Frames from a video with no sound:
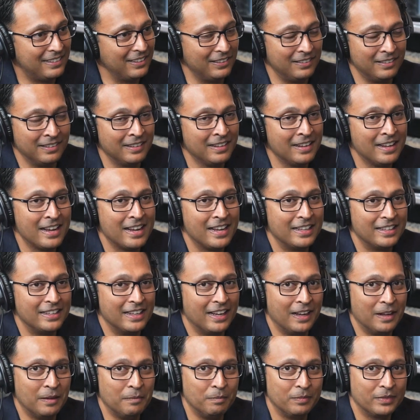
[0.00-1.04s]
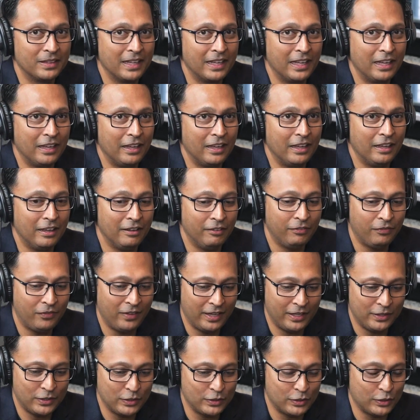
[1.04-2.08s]
Dude, if
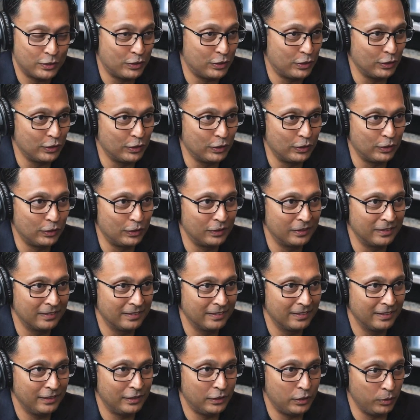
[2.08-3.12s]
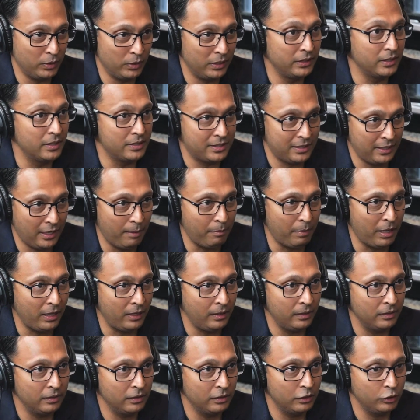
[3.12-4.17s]
agents are still doing the
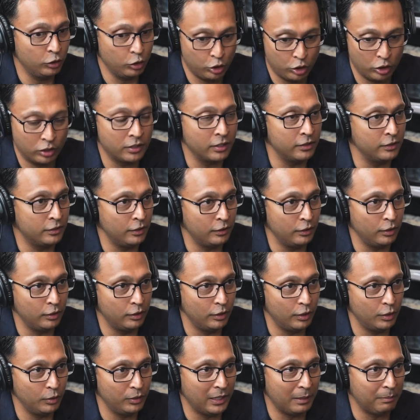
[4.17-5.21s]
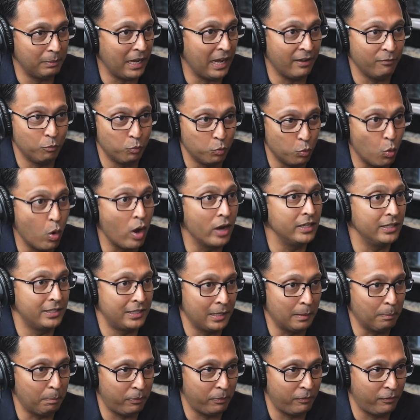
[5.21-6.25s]
CMA, you should continue to do that, but I have one
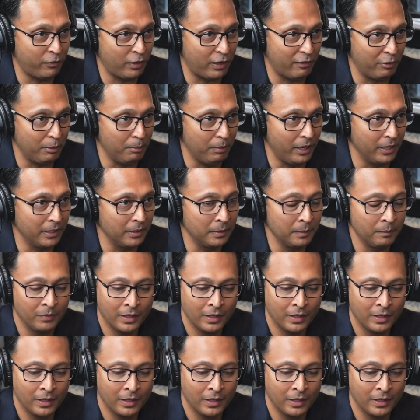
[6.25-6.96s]
tip for everybody.